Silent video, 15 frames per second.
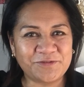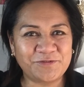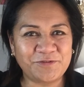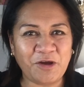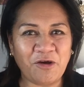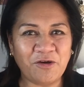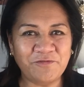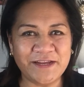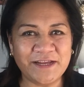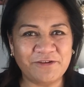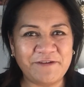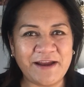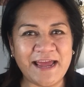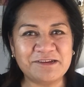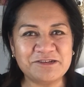hovering
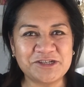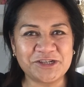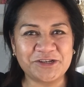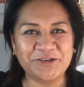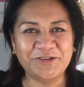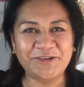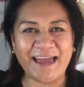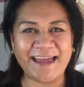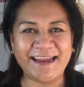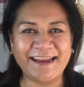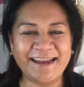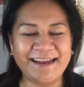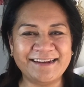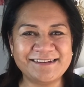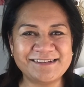around you
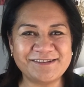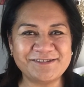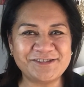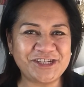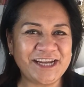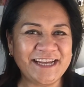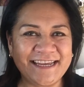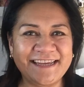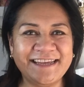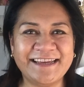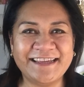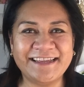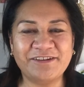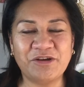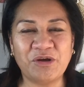and checking
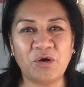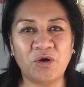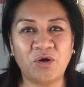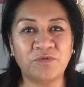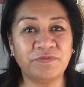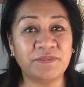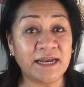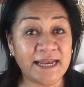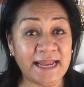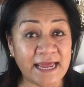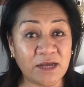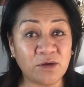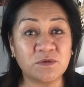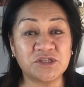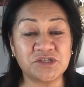in on the
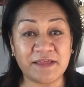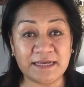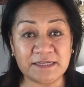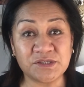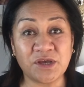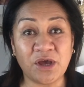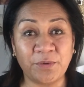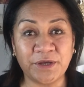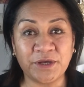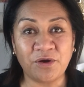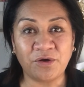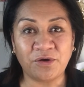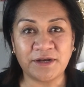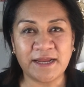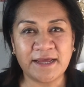language that's going
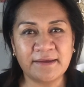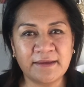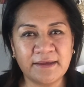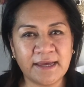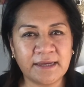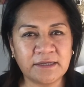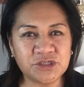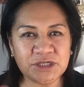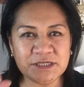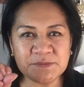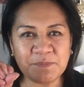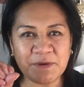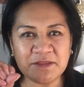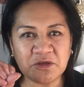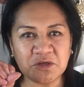on. And just
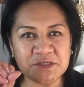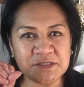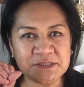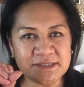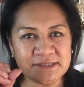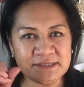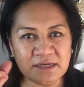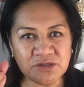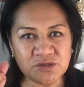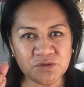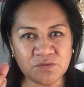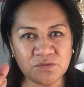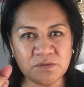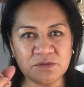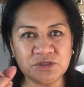by those
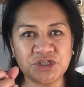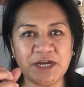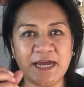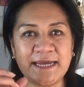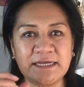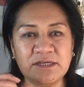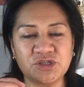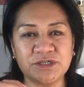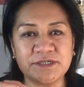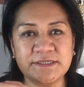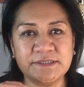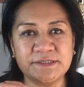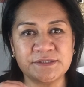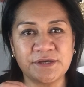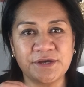subtle
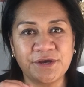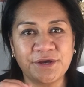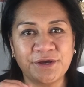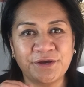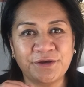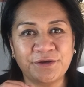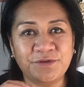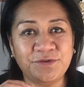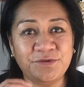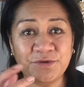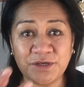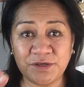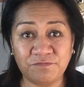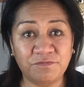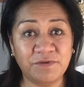changes, you
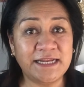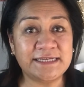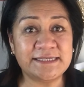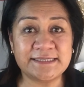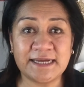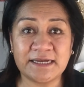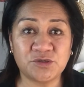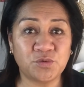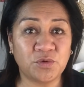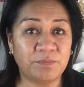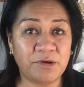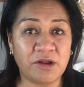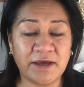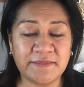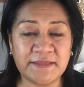can really start to
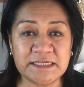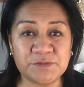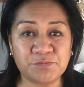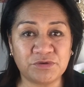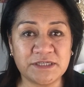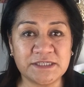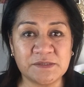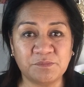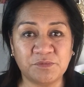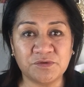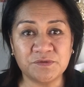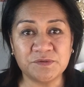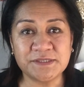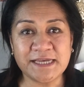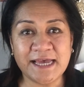apply these
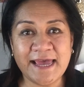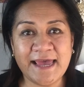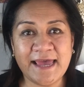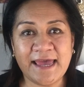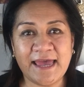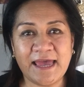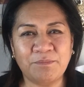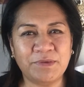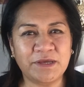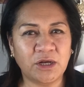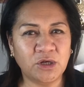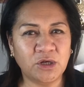principles and be a